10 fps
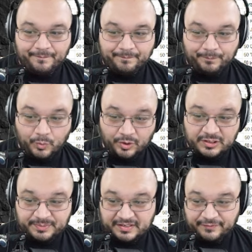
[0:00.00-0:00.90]
More
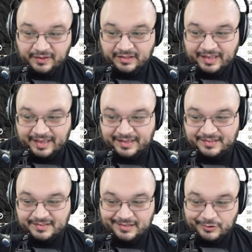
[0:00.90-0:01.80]
specifically
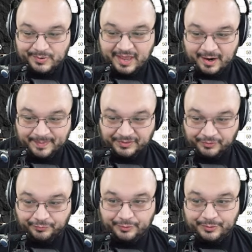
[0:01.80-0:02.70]
is you care about the
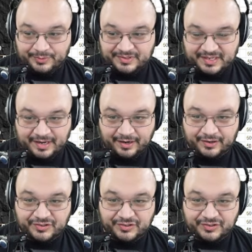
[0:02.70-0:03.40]
runes here.